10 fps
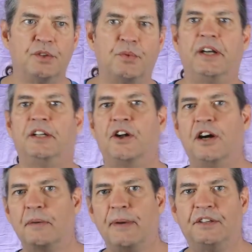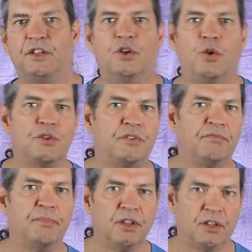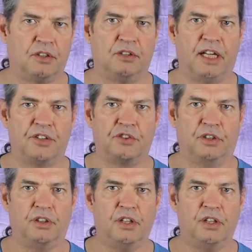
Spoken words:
I was ready to talk about the Course of Miracle lesson,